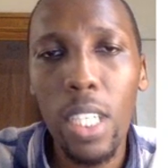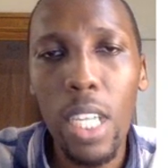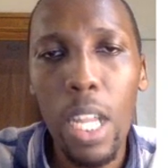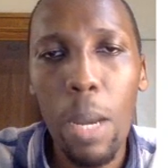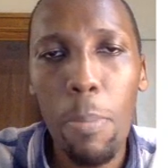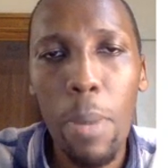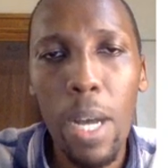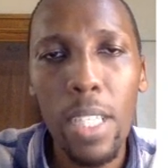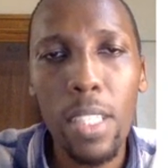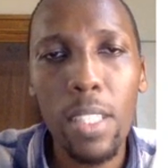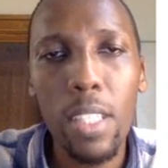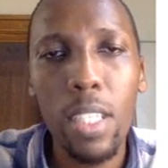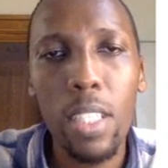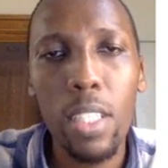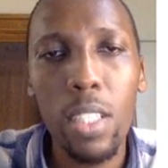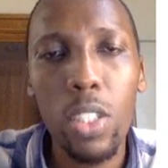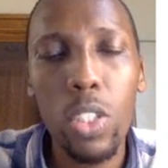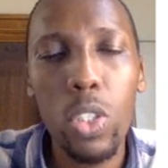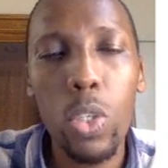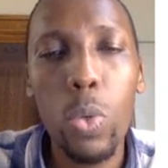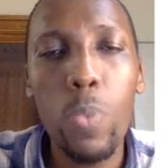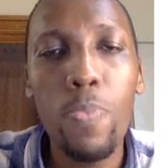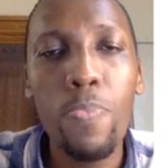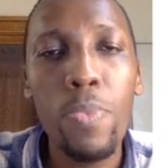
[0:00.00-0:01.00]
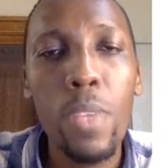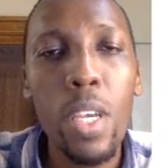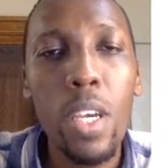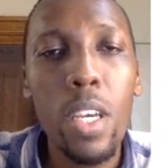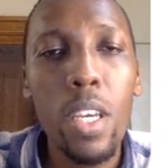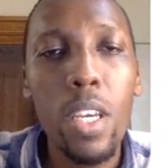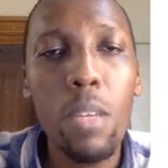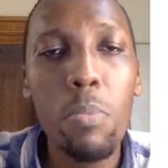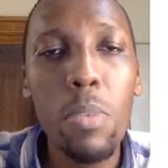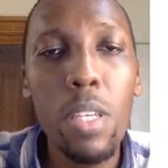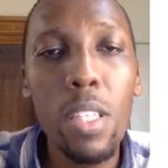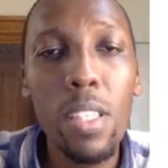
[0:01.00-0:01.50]
in a basket. So
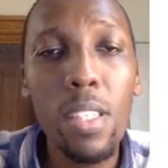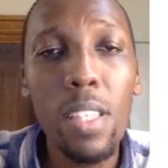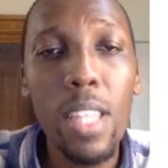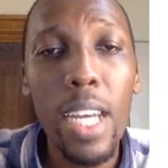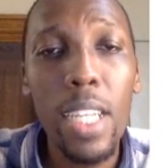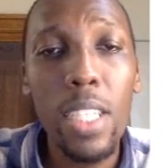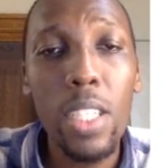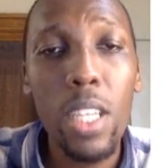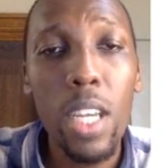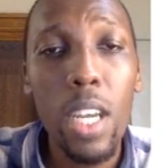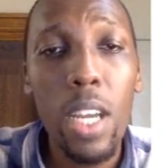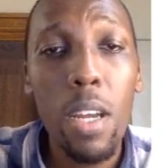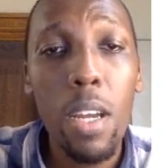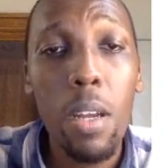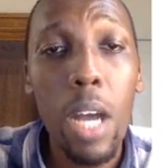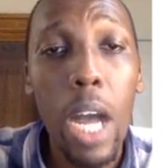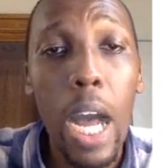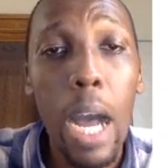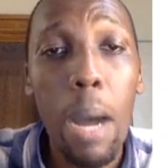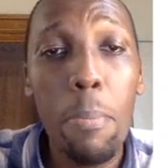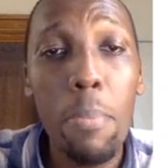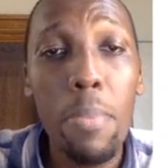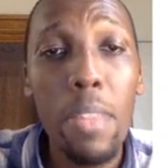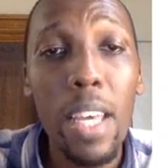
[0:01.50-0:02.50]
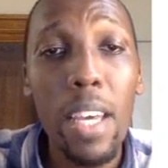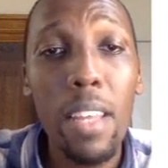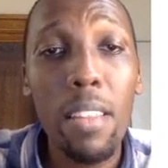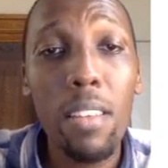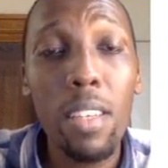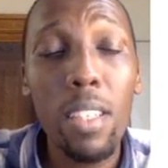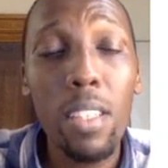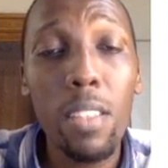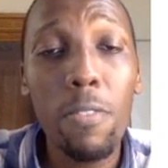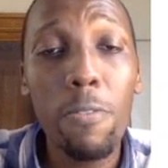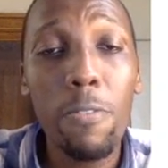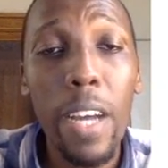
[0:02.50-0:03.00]
it means that there are
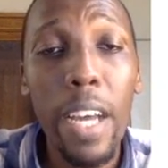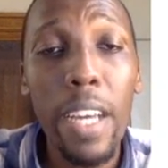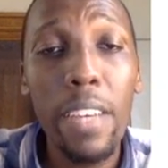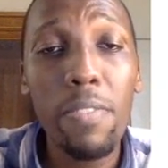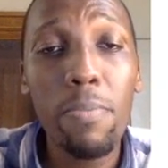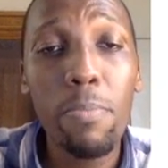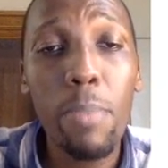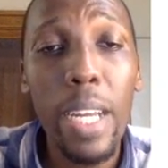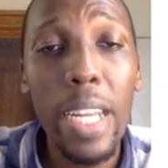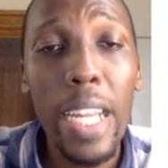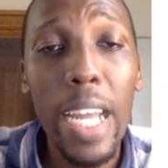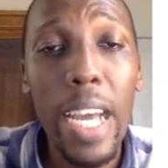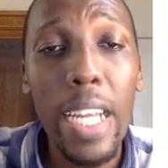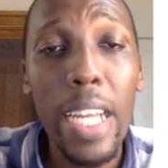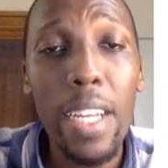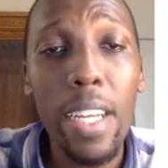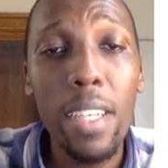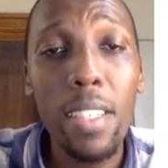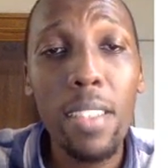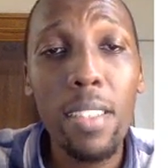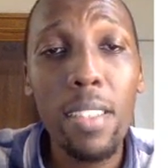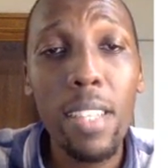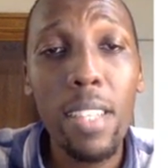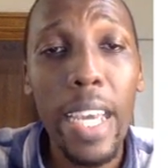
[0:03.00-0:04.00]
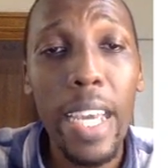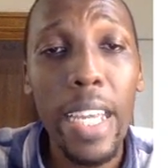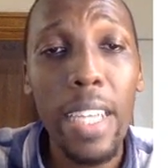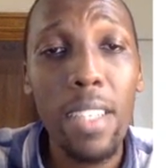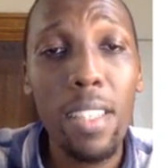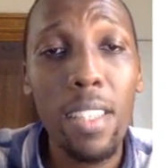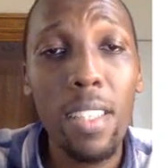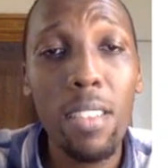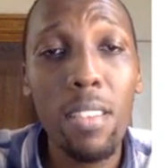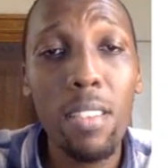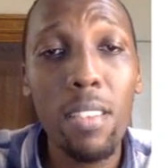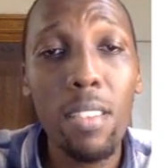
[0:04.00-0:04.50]
35 bananas,
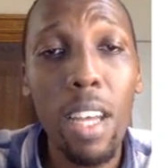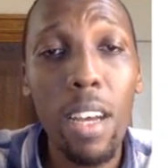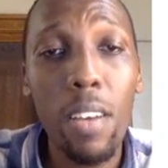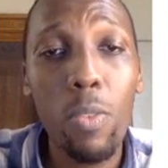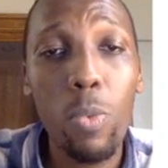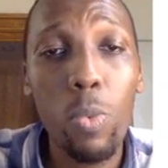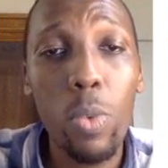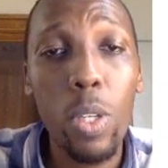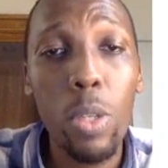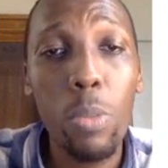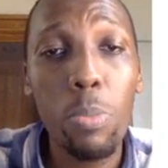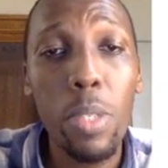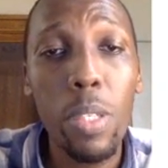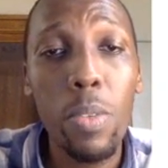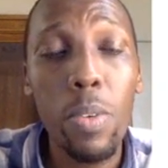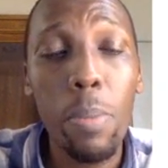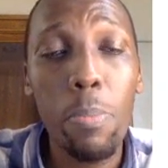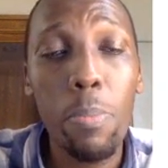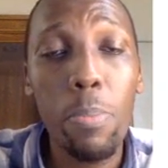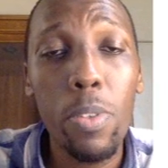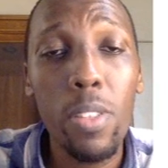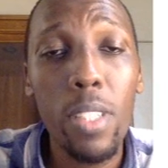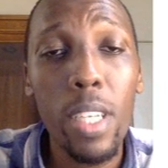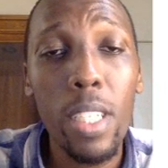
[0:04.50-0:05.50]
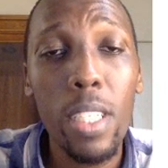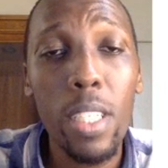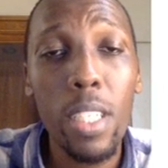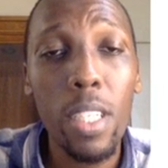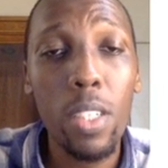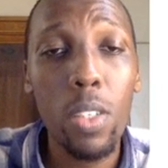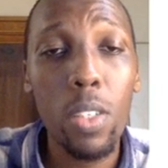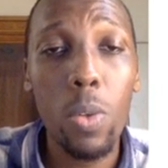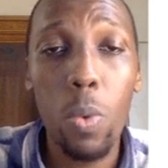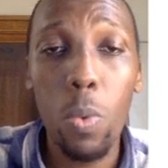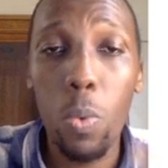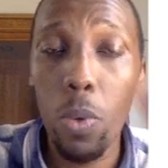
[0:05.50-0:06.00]
and these will be
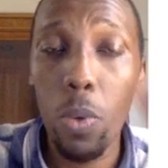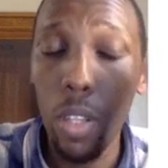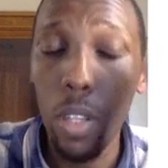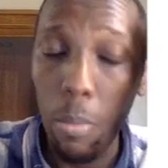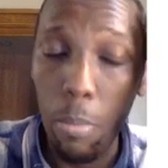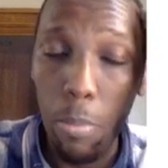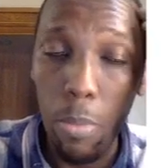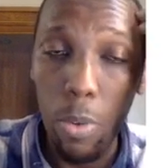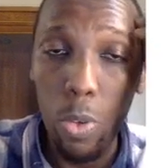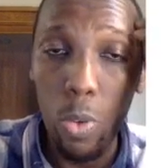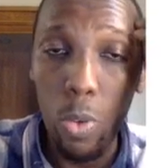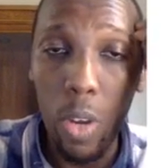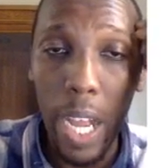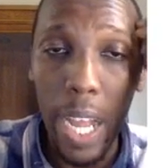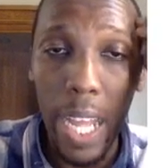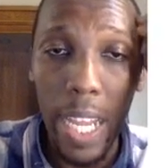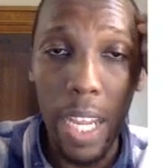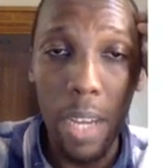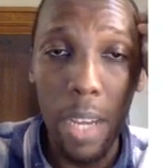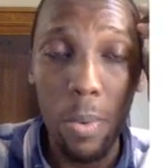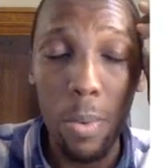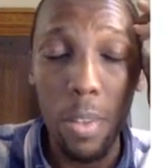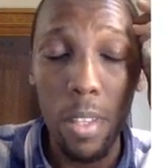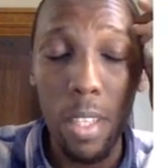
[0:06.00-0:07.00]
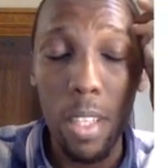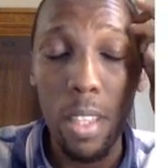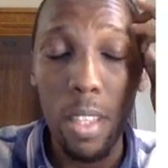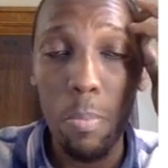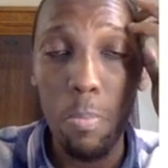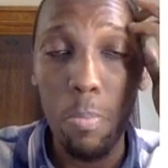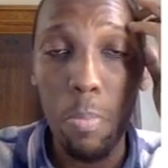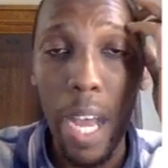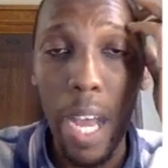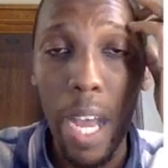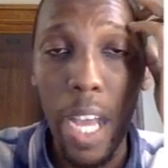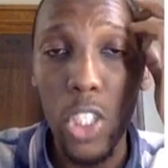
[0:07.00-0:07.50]
represented with a blue color within the
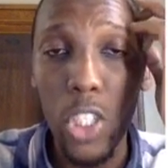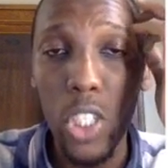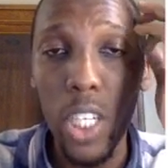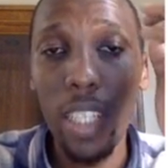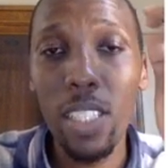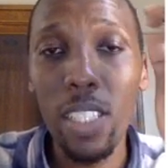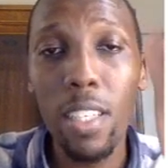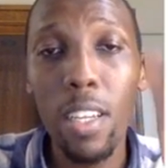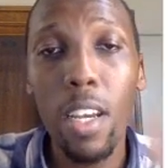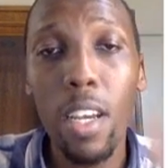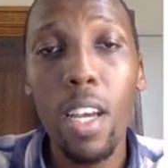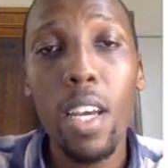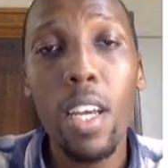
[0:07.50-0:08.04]
pie chart.